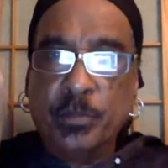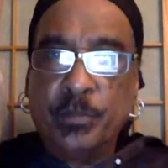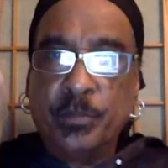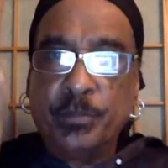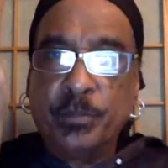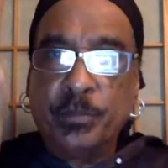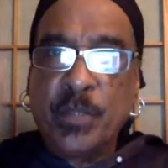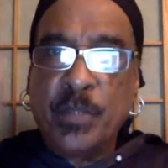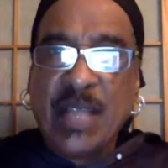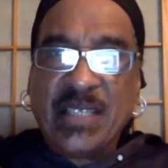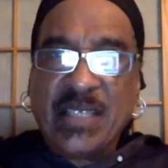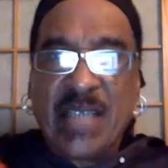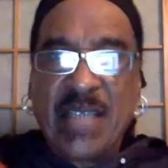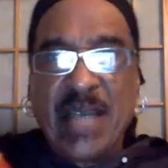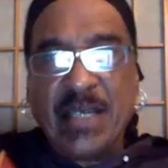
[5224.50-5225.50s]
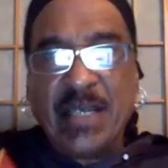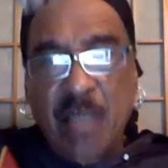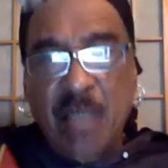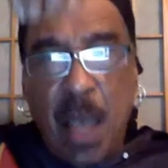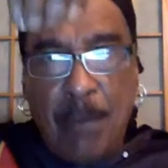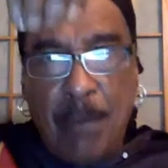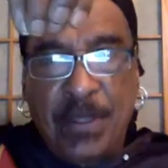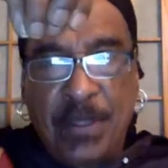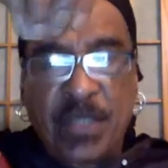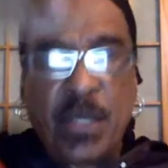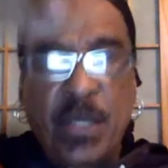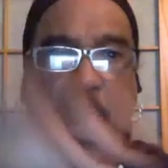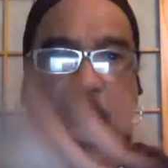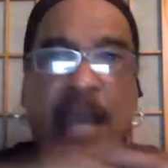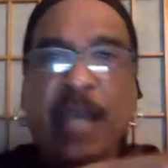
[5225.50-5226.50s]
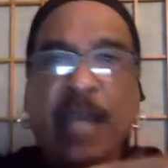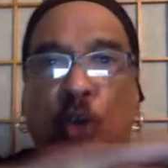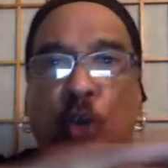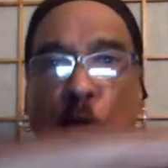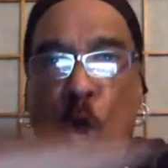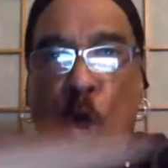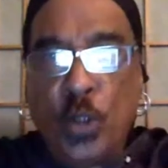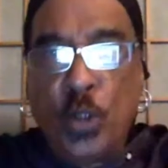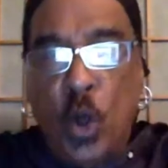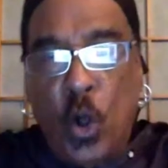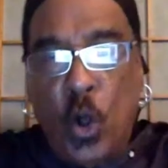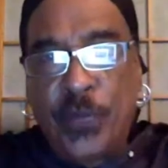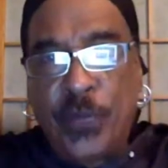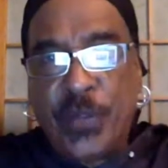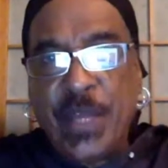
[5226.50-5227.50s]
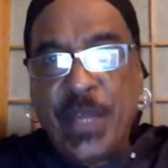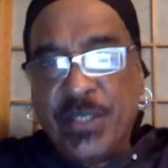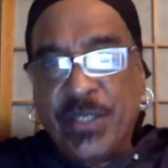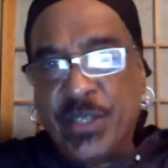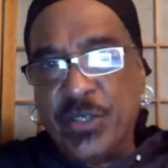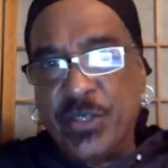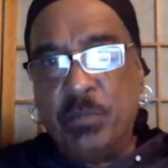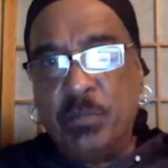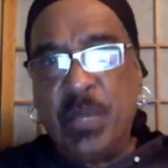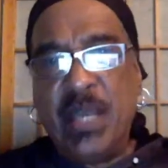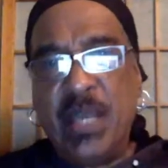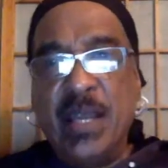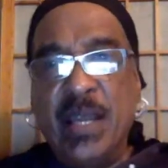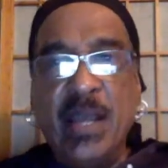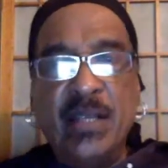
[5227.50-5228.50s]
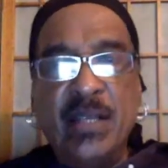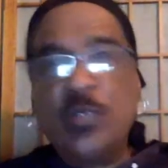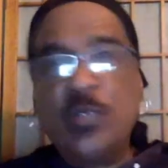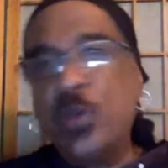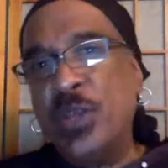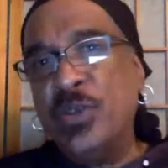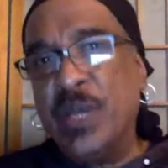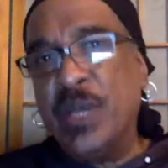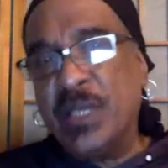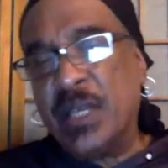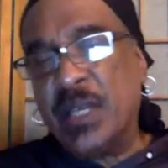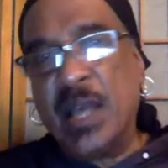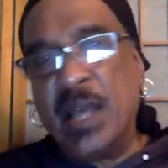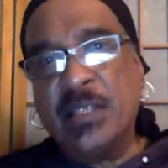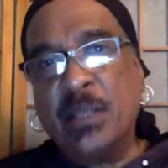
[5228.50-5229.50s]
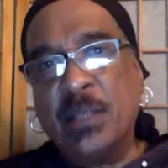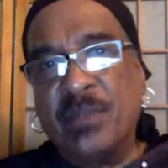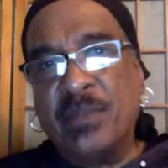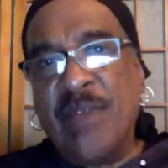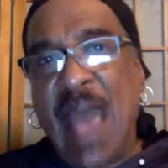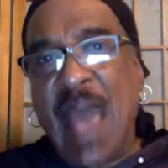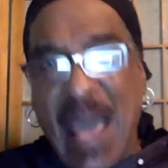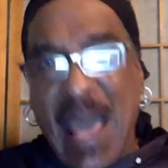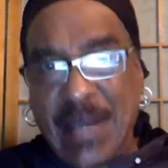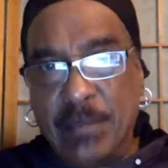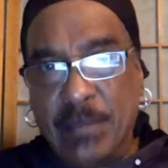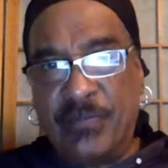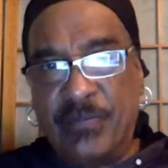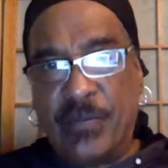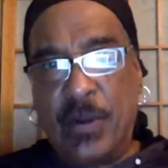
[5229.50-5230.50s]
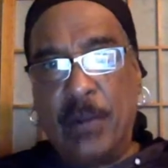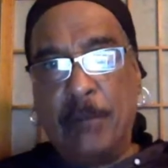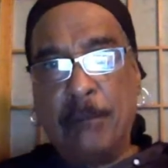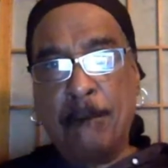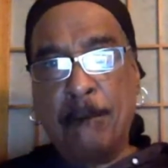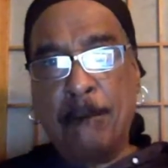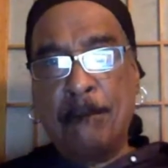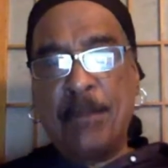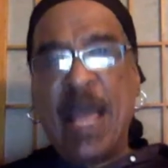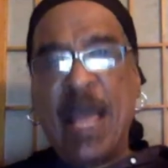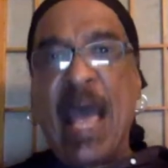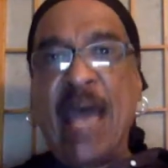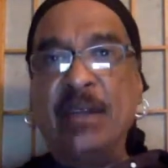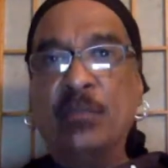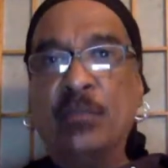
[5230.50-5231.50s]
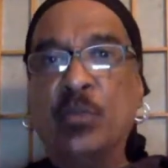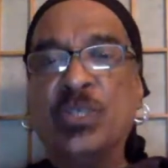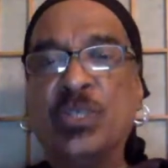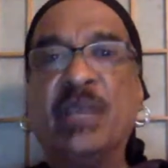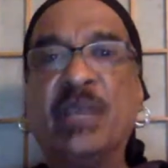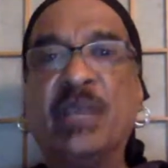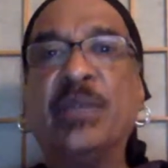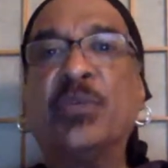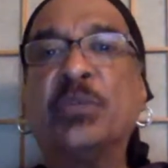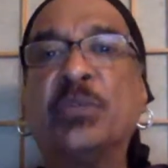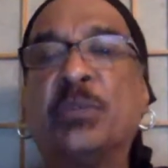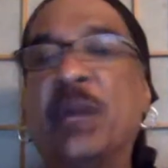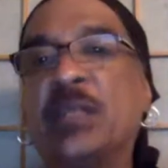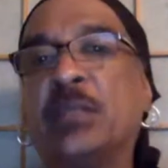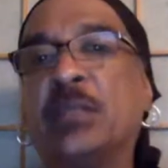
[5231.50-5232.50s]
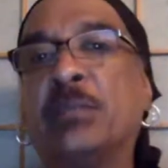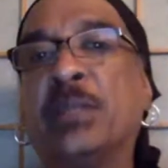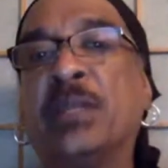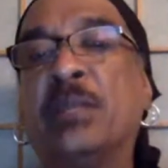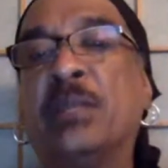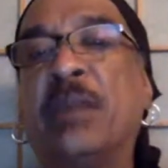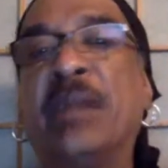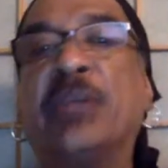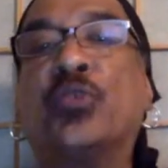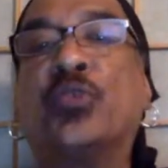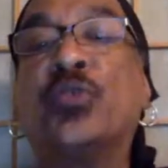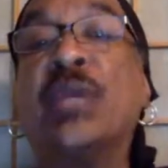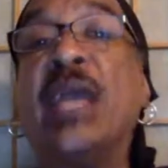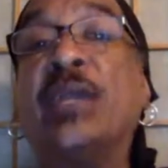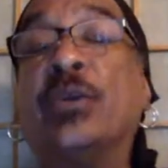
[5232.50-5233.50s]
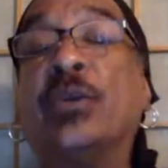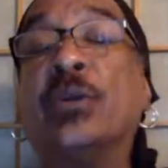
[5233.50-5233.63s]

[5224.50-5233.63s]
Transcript: that sat atop Ptah and called all things into being. That's where you get the concept of Adam from. Adam was given the responsibility by the creator